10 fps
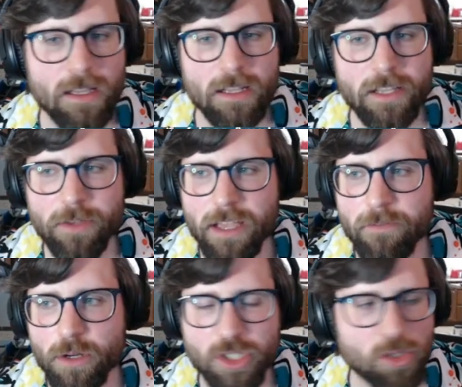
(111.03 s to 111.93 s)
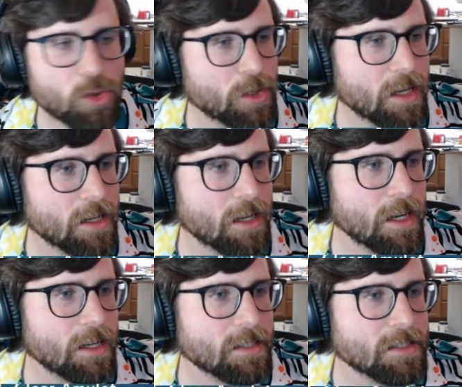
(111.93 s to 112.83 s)
Then we have
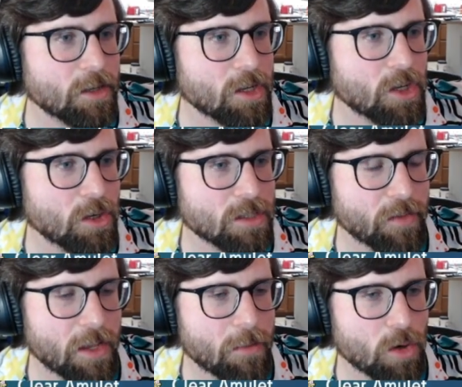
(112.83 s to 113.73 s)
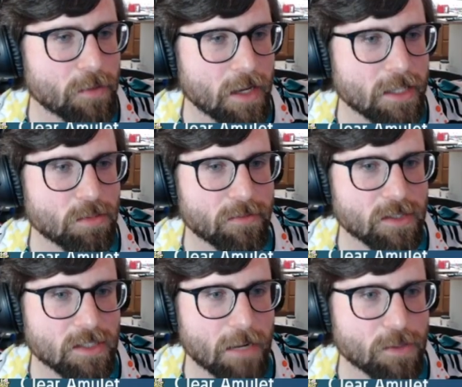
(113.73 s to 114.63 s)
Ursaluna, Terra Ghost, Flame Orb, Guts with
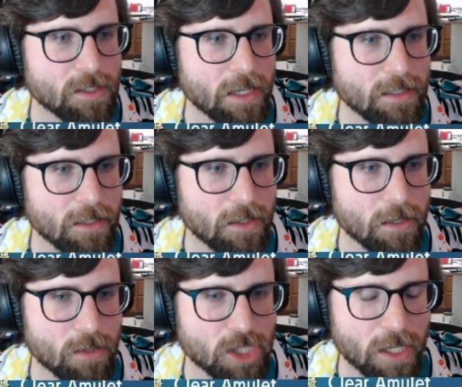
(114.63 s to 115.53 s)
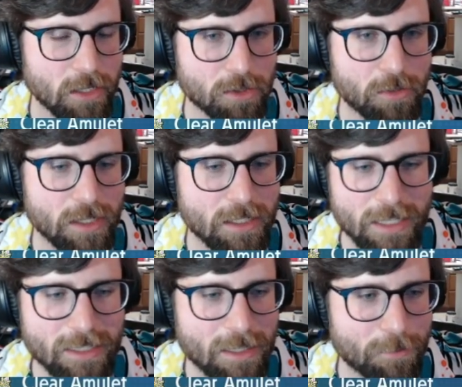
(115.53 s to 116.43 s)
Facade, Protect, Headlong Rush, and Earthquake.
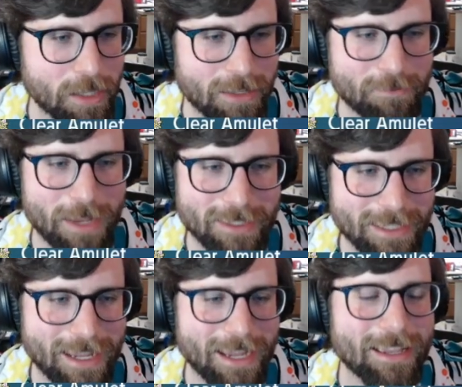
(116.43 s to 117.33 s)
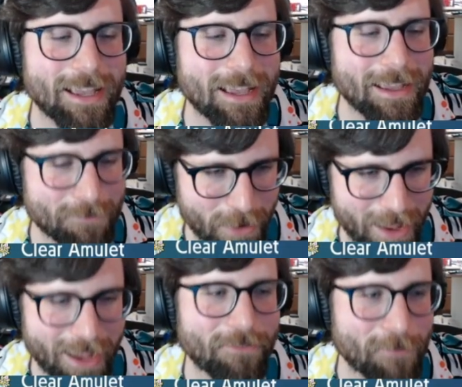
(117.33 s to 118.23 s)
Exact same thing, max attack,
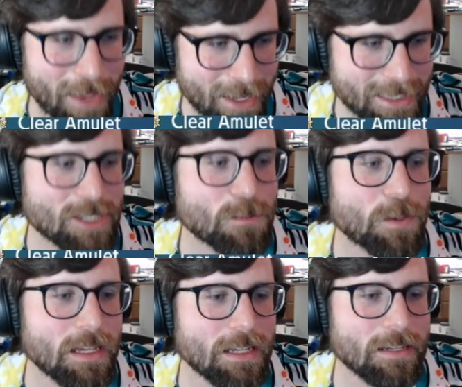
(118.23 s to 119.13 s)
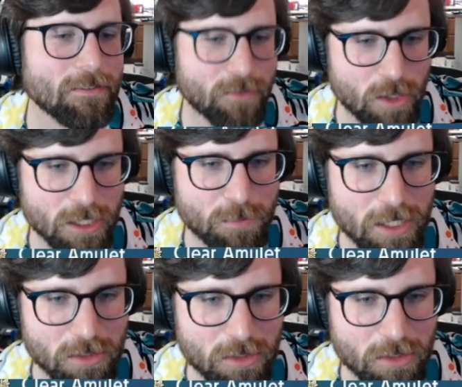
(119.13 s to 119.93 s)
Brave, max HP, 4 special